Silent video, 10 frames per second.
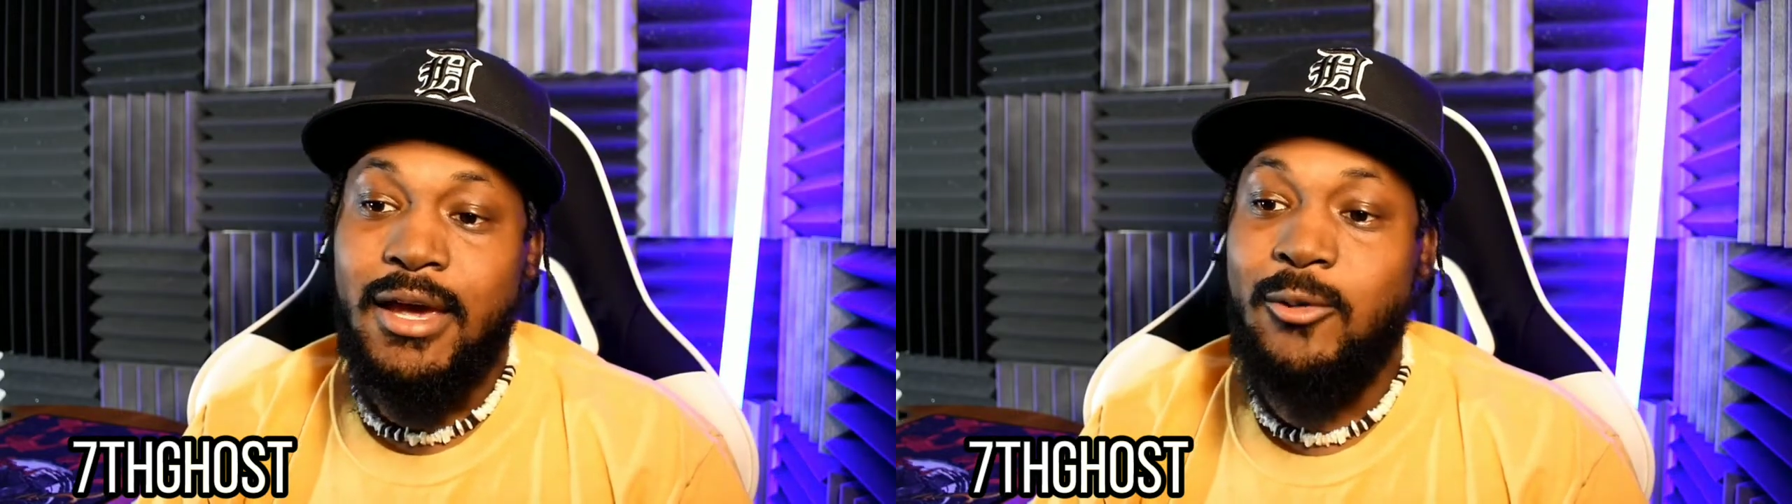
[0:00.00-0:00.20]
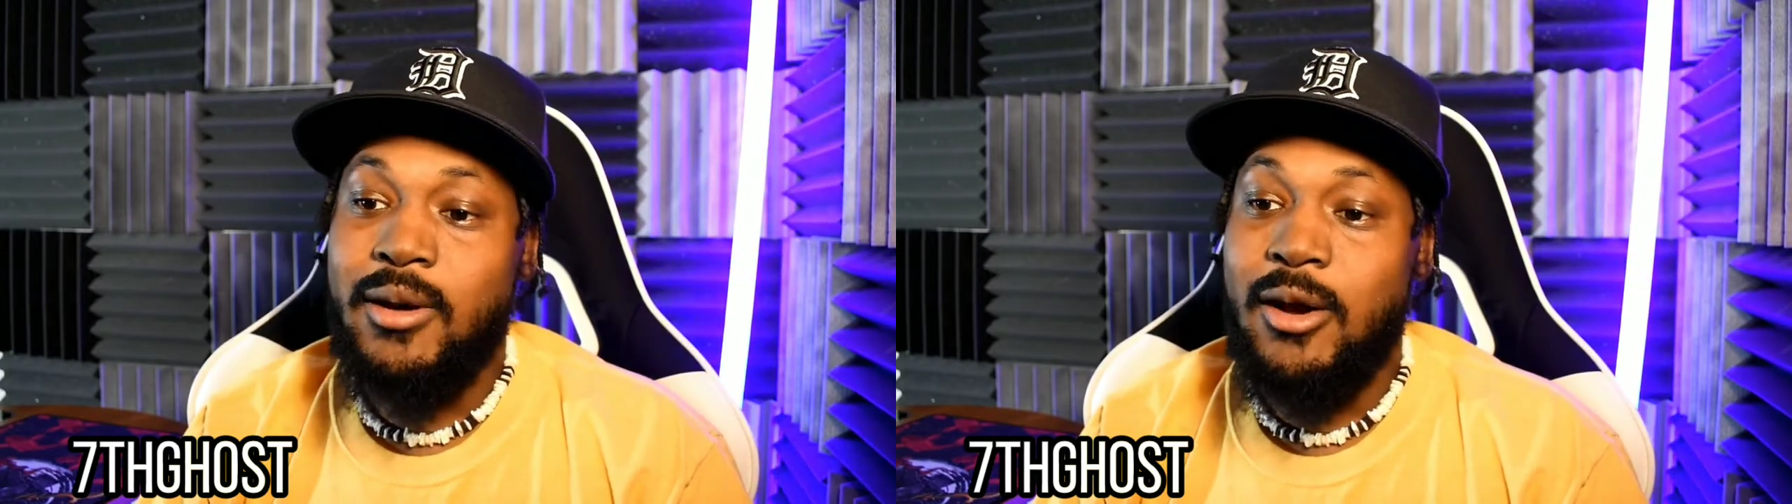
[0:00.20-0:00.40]

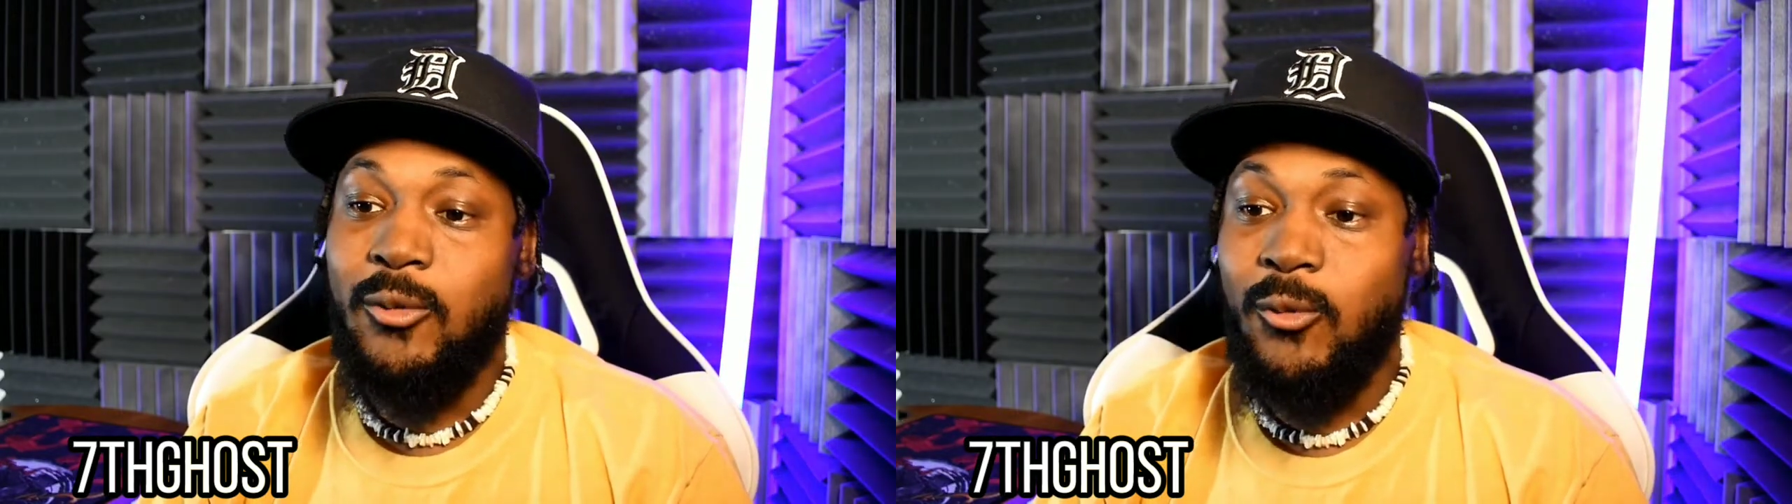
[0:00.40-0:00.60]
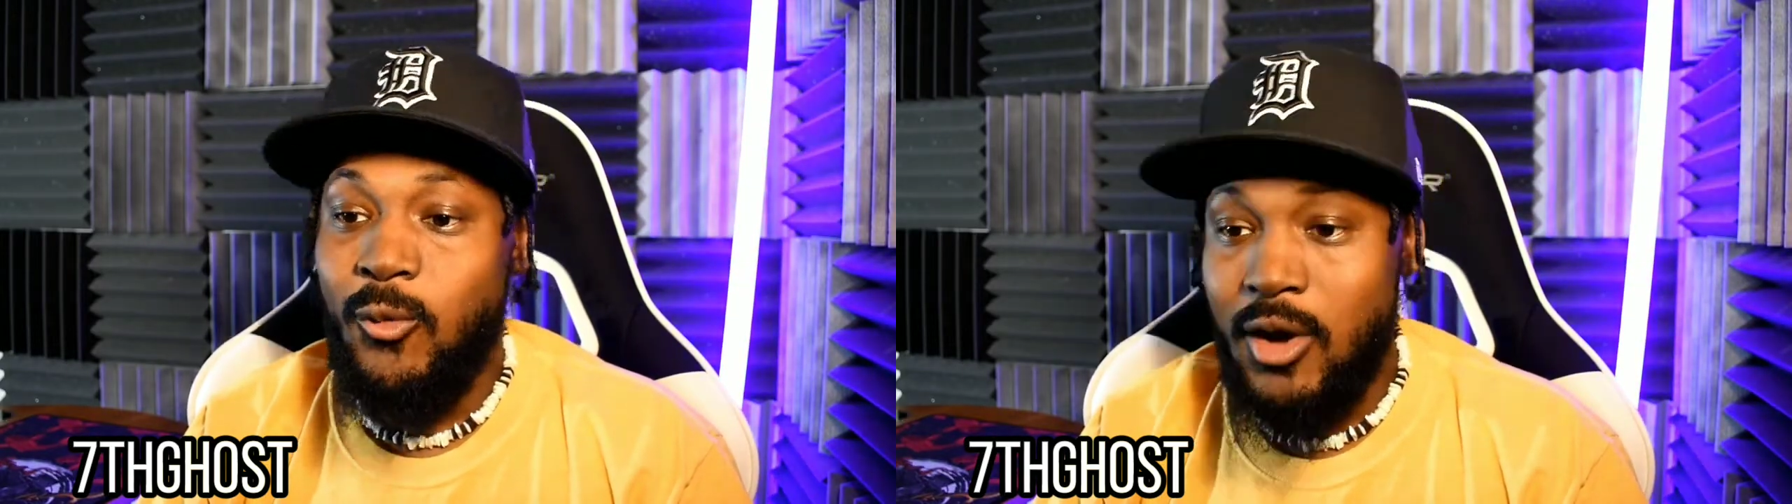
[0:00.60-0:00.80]
And what I
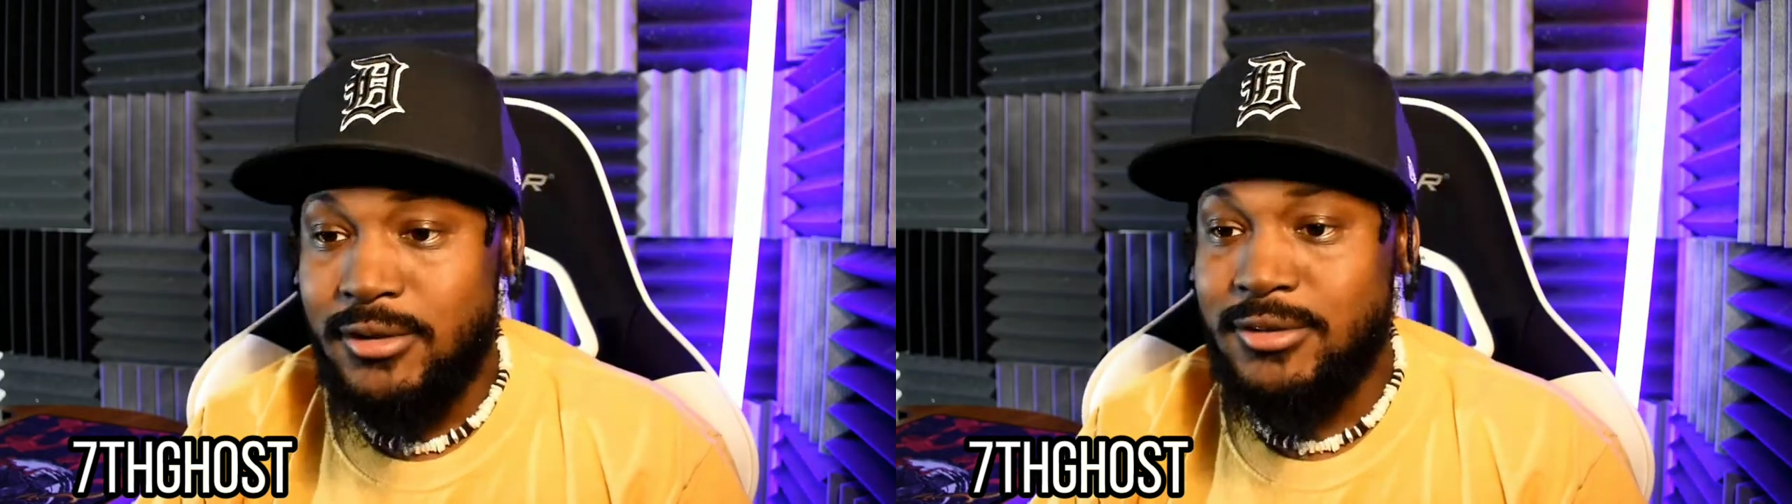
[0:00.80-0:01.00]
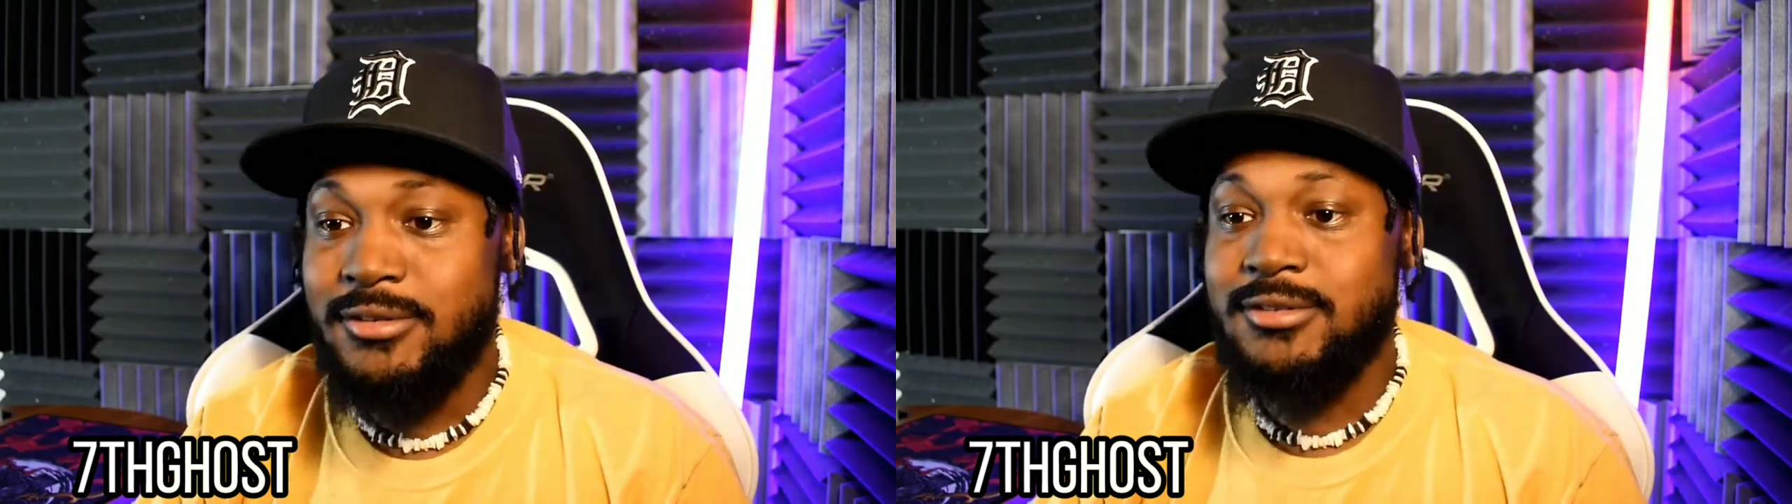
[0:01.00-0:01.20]
want to